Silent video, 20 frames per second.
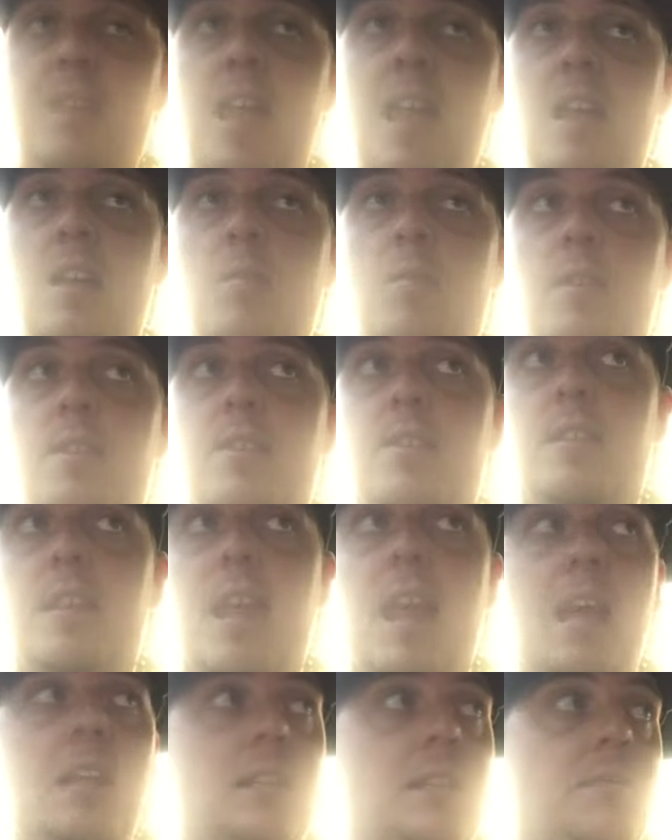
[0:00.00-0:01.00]
and with
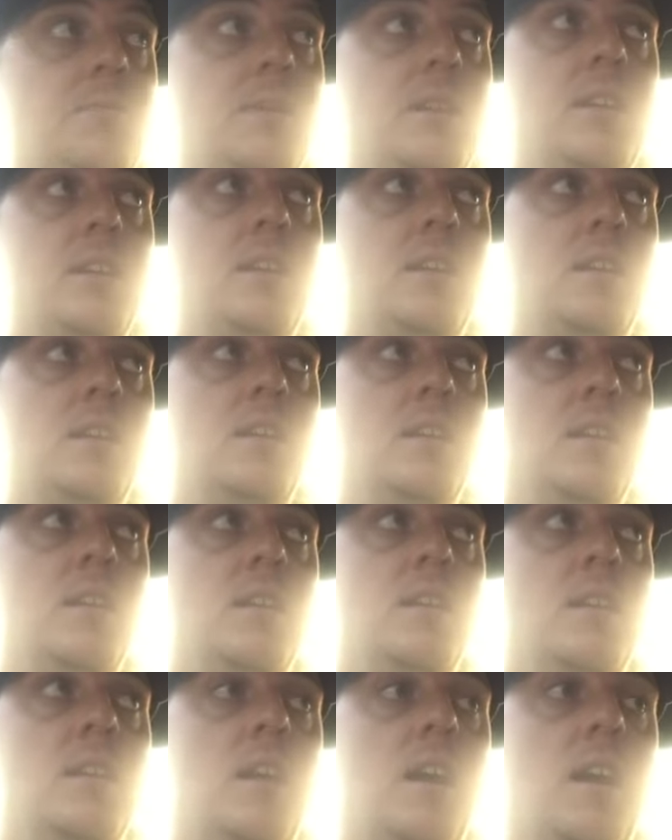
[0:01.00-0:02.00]
Cali being,
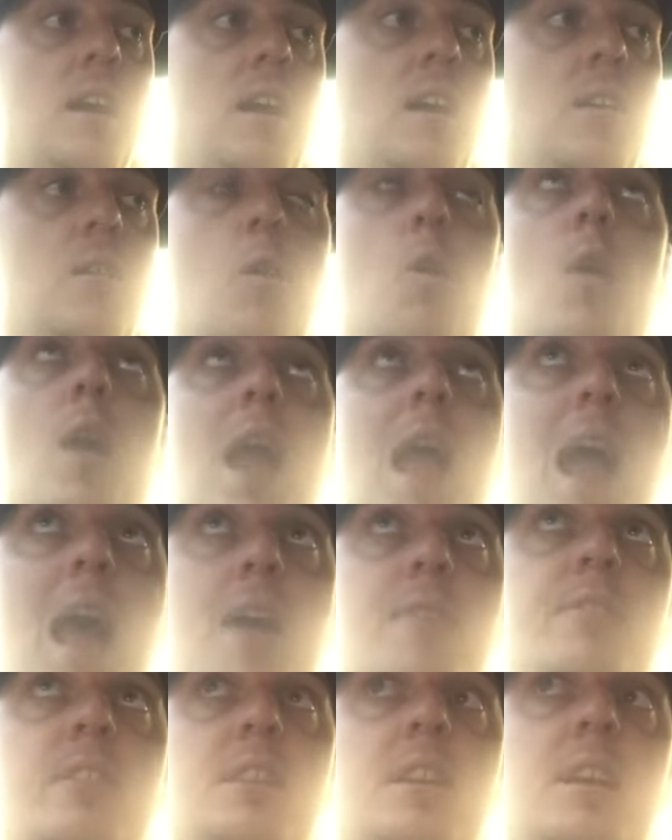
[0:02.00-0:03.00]
or
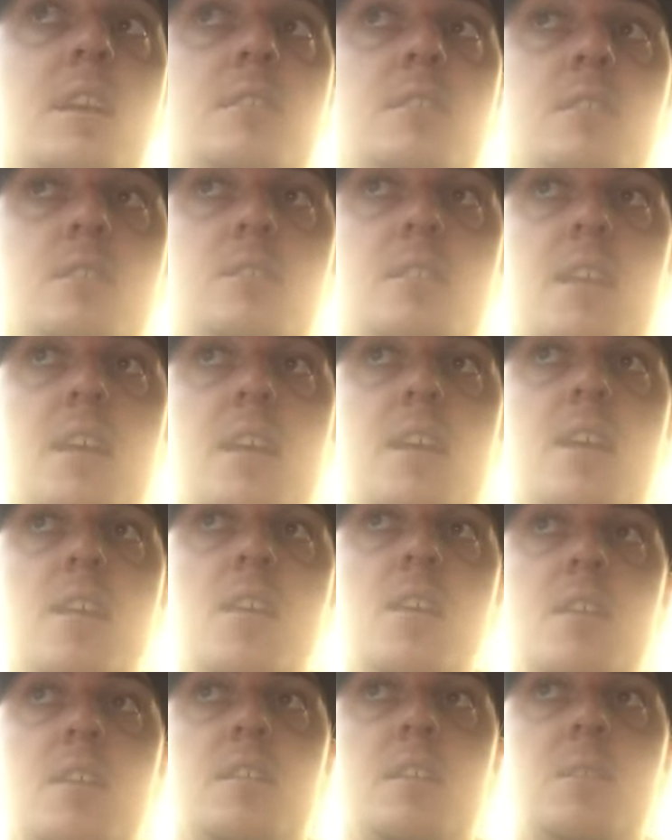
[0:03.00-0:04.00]
having, I should say,
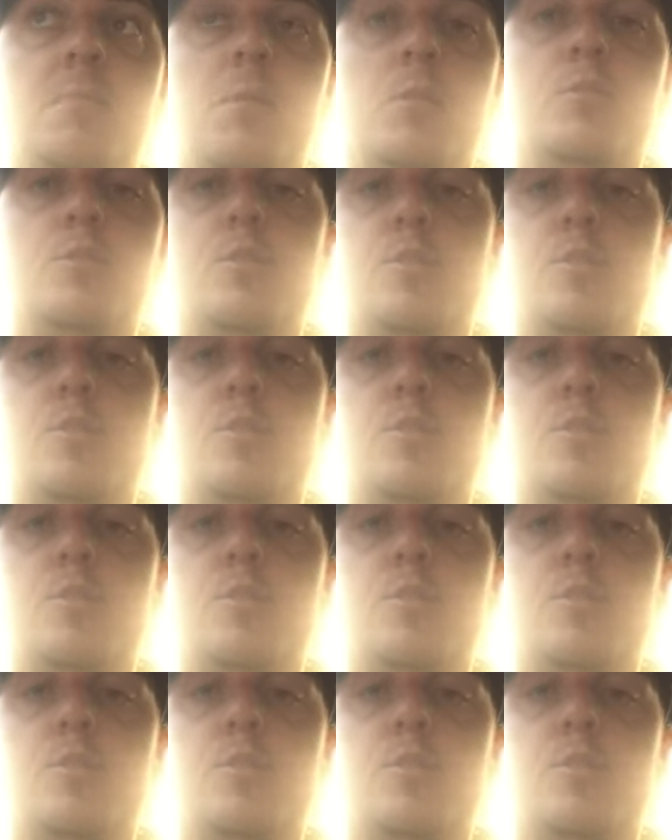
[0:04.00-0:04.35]
the most